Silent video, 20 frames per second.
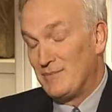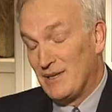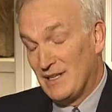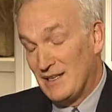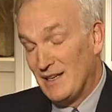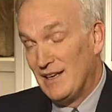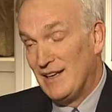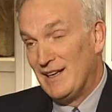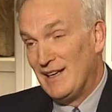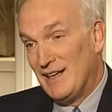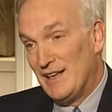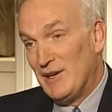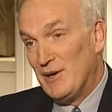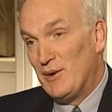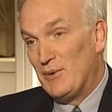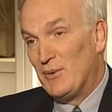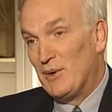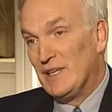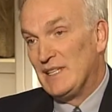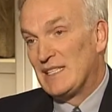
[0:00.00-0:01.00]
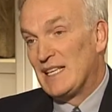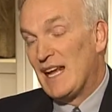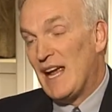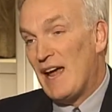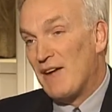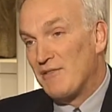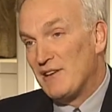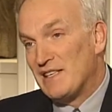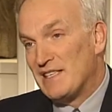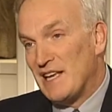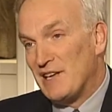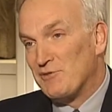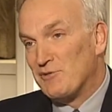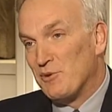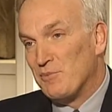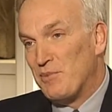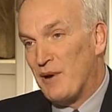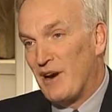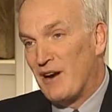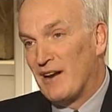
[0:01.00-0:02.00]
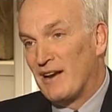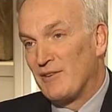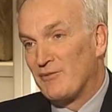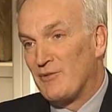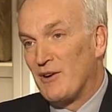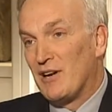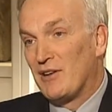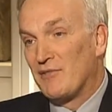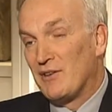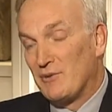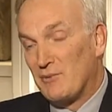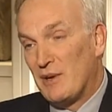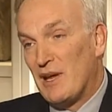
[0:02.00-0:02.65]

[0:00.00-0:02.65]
but instead of having Central Park in front of it,